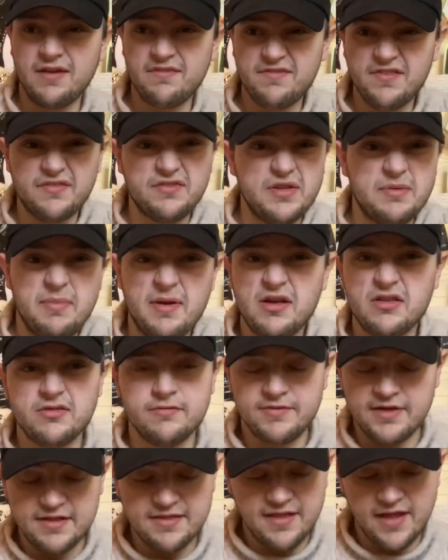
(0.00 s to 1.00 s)
50p or
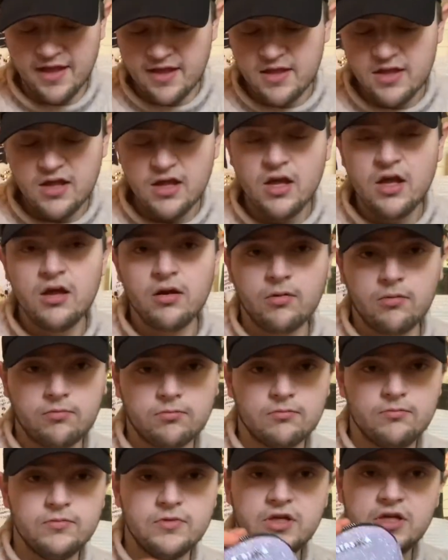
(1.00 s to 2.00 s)
something in there
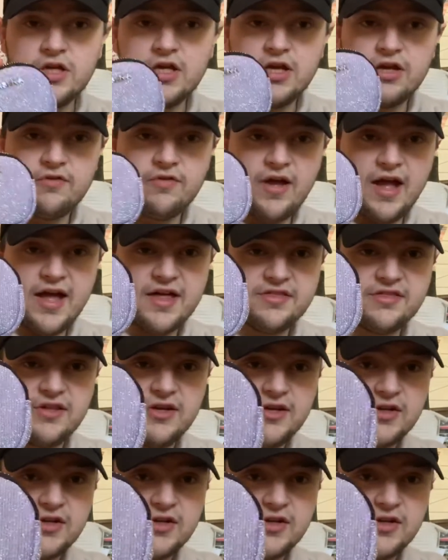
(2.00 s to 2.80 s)
as a